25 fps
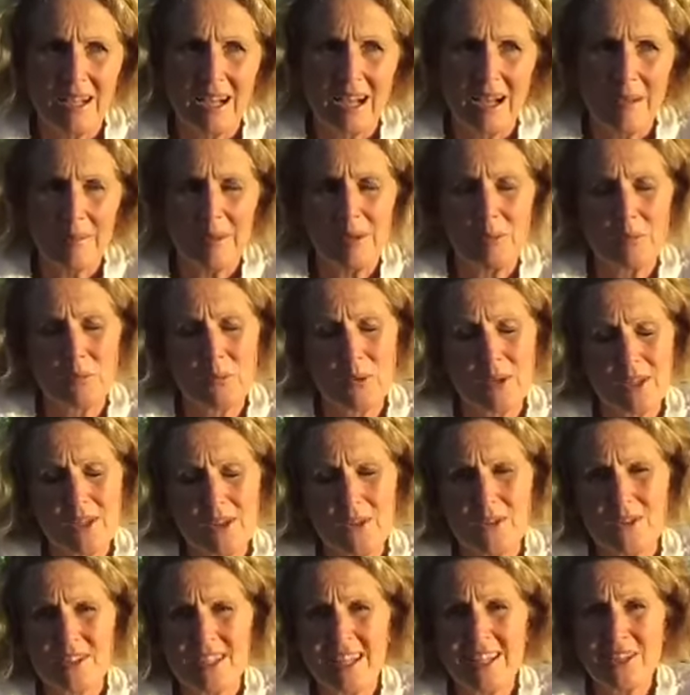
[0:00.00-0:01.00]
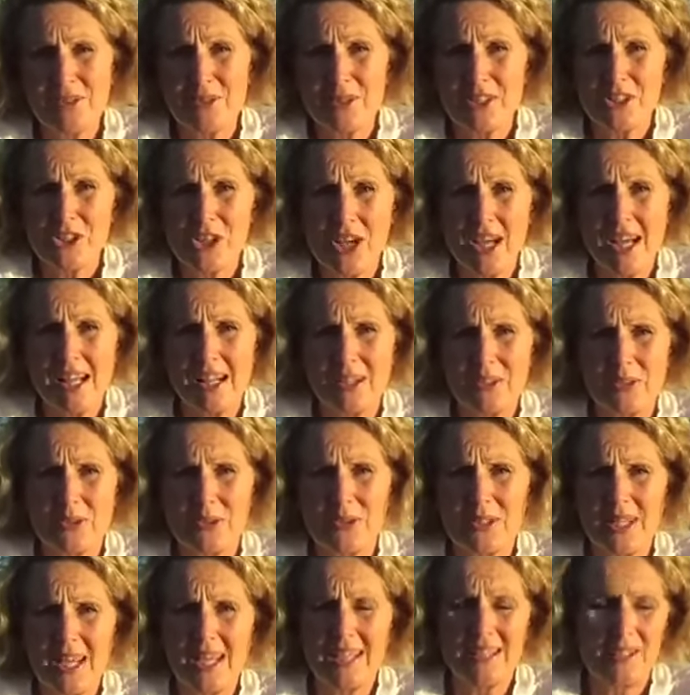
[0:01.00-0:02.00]
I mean what do you say to a child
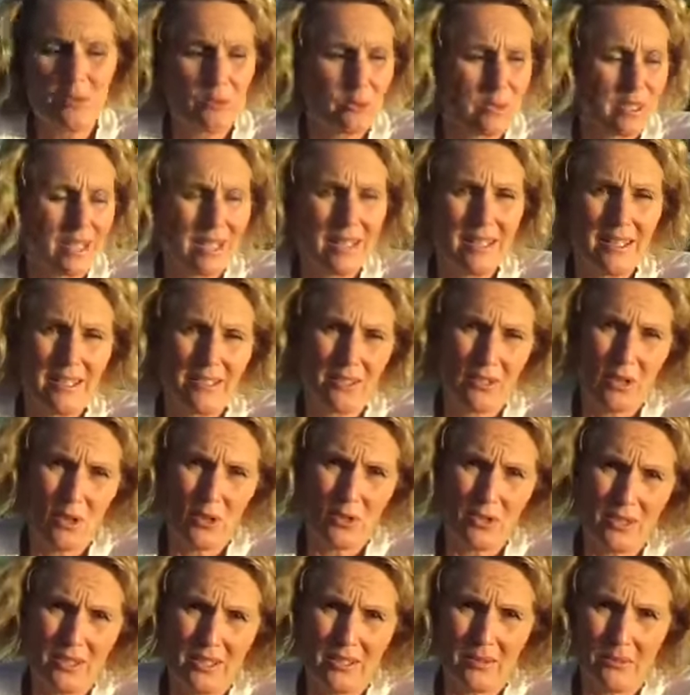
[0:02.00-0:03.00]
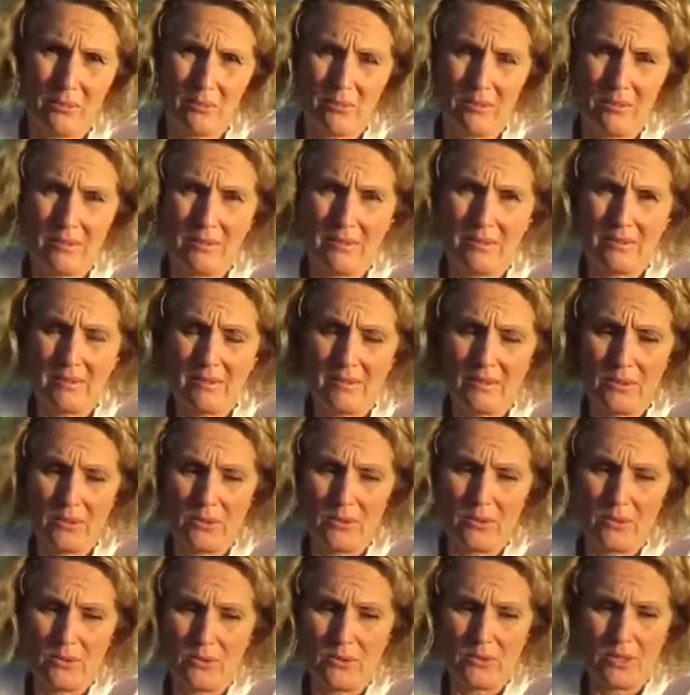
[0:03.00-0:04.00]
who's eight or ten years old
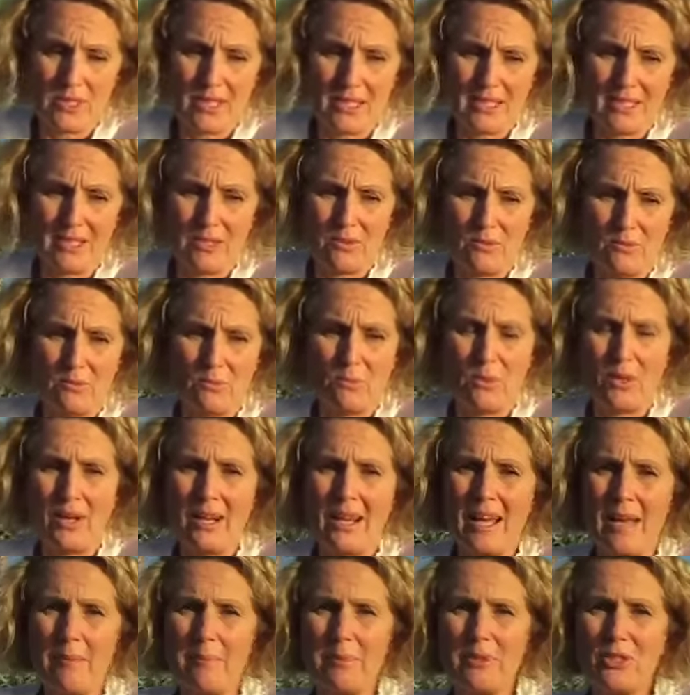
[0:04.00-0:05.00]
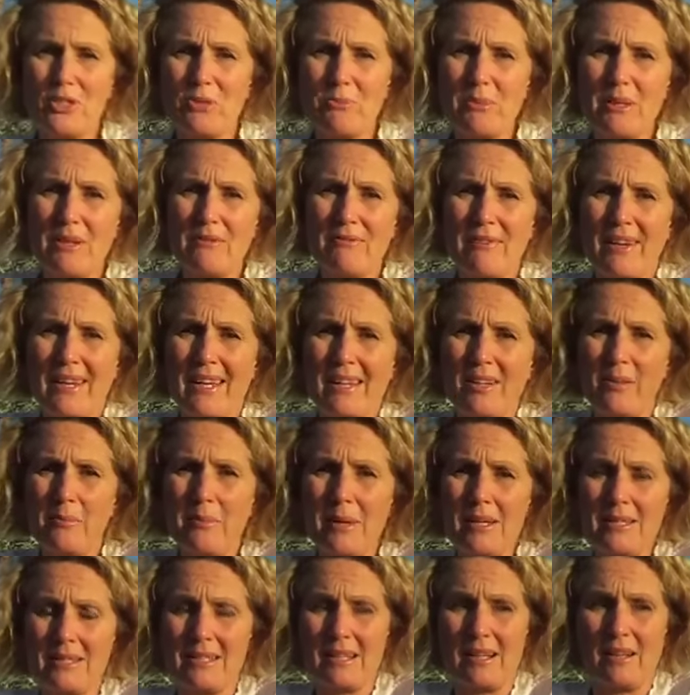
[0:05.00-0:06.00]
who says what'll happen to me if I kill
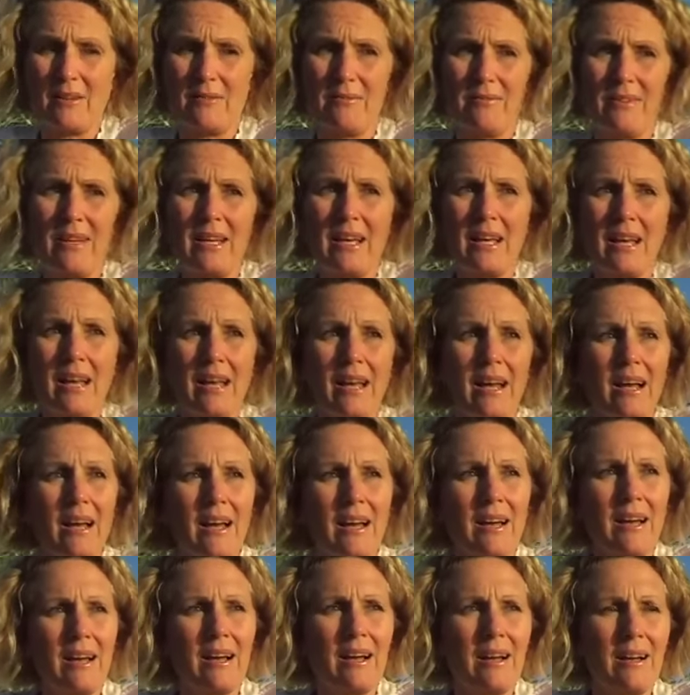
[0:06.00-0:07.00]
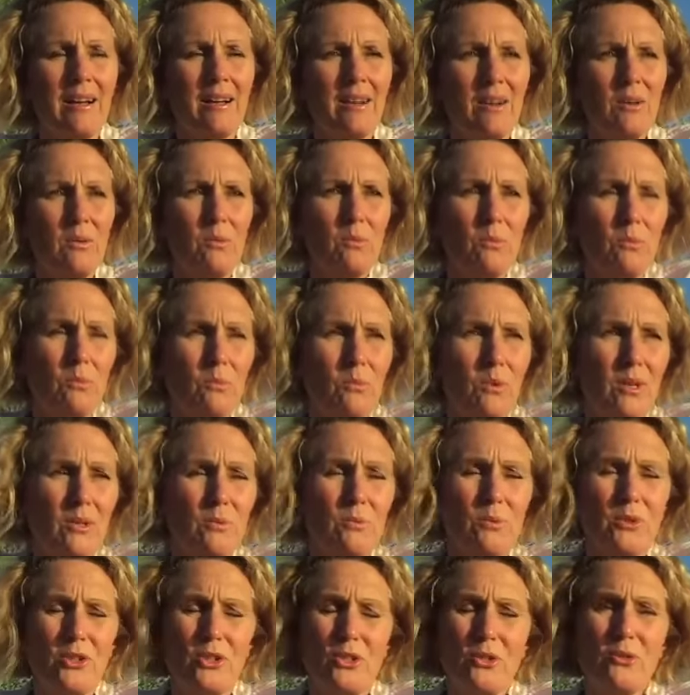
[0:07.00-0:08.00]
myself? what
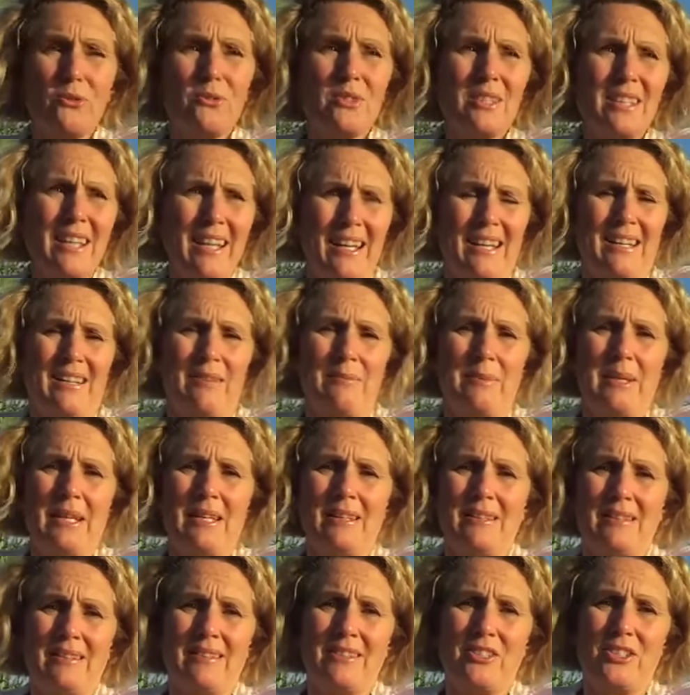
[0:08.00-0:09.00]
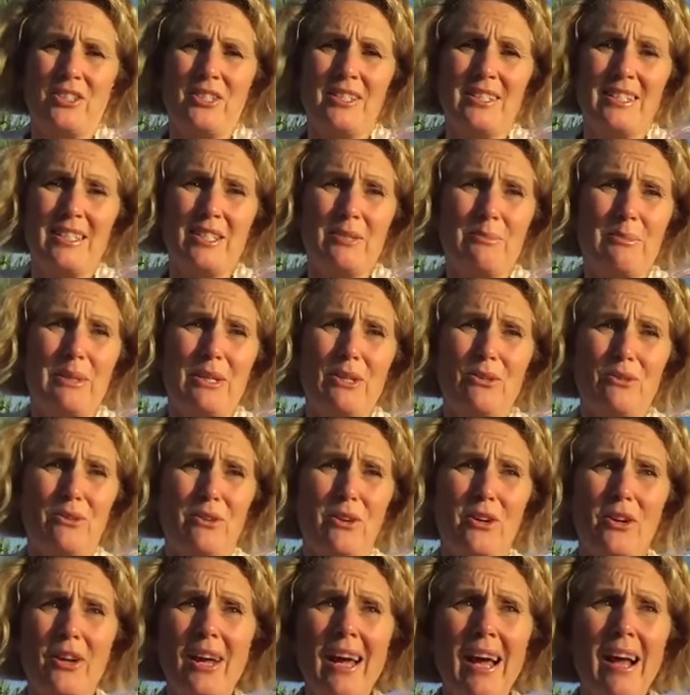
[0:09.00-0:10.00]
would you say? I mean, she said to me, you
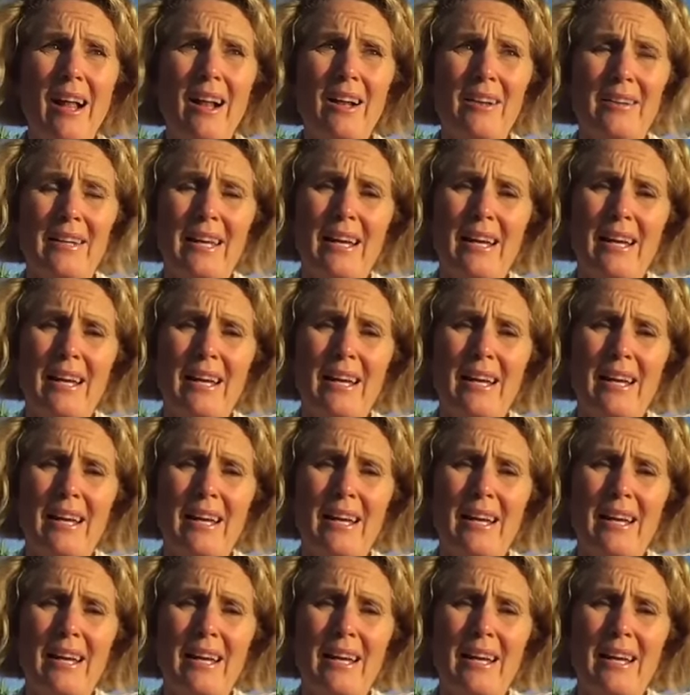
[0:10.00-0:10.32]
go to hell.